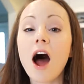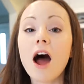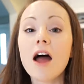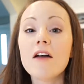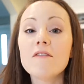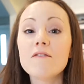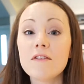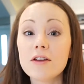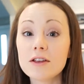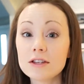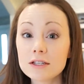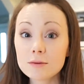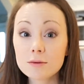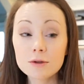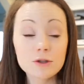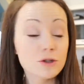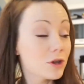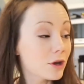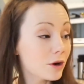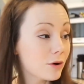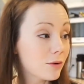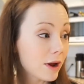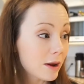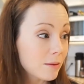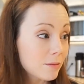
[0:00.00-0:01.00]
If this was
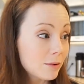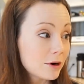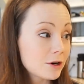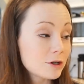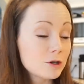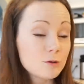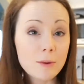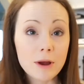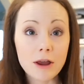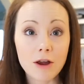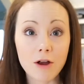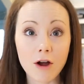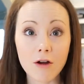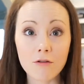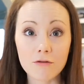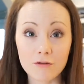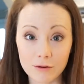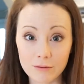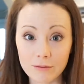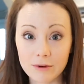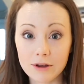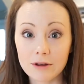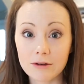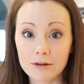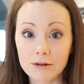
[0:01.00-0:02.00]
the Great British Bake Off
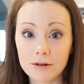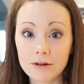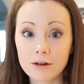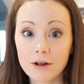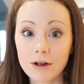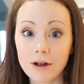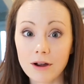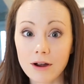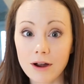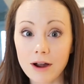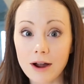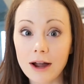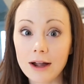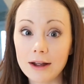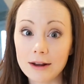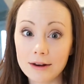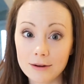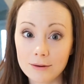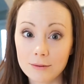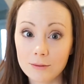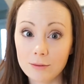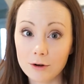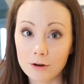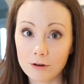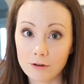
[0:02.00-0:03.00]
reveal,
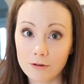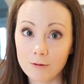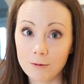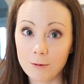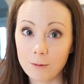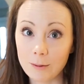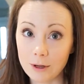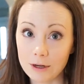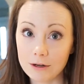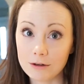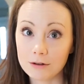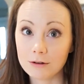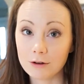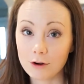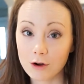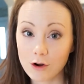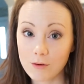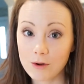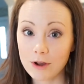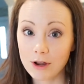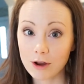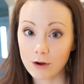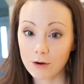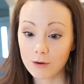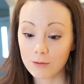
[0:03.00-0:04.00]
I would have been
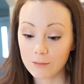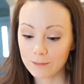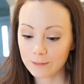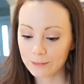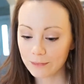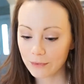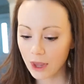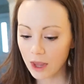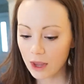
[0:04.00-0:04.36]
going home.